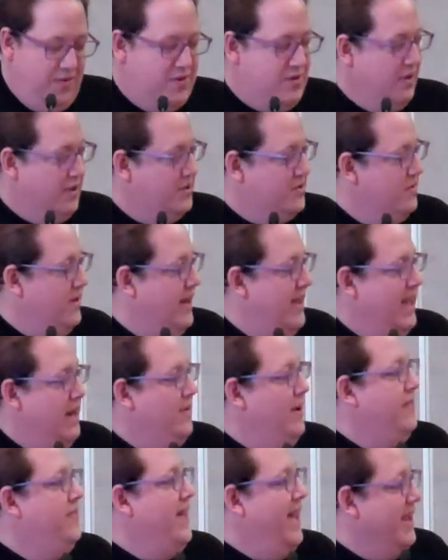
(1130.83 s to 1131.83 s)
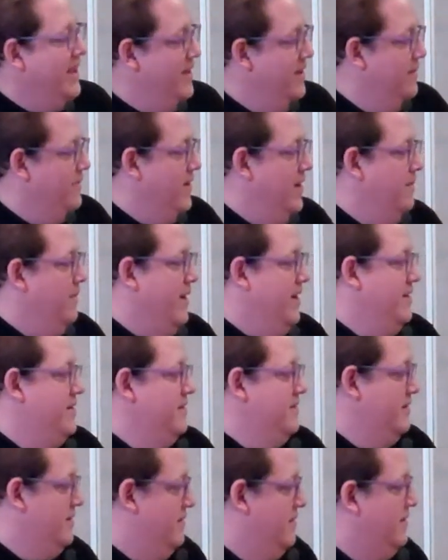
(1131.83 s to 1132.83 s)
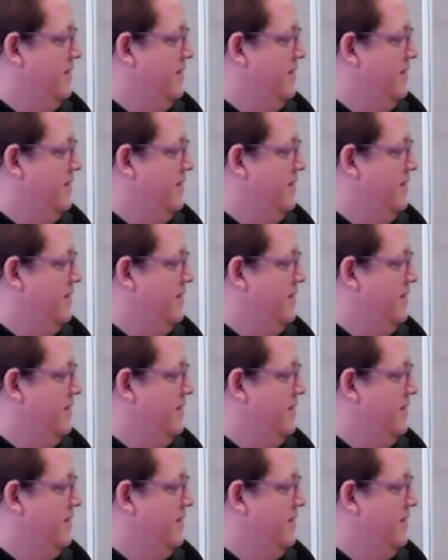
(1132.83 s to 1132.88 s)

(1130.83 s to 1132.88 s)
all try. Anyway, thank you very much.